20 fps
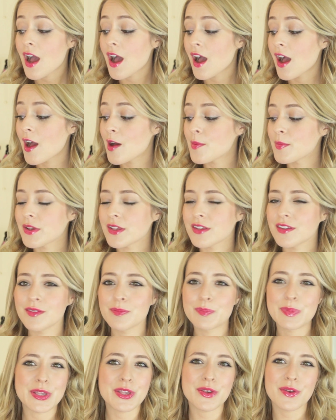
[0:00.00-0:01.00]
But
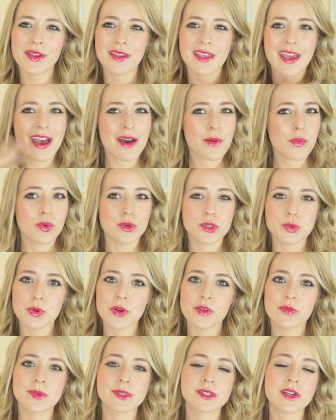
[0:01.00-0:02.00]
you can get
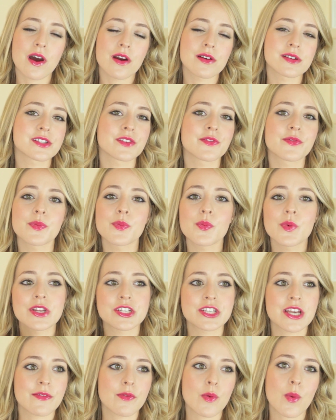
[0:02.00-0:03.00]
waterproof mascaras of
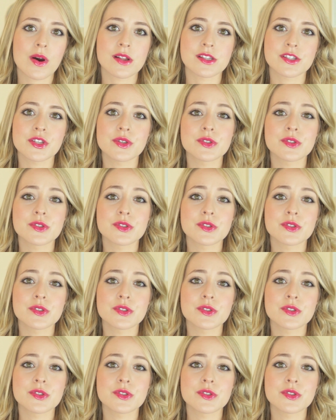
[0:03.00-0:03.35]
whichever ones.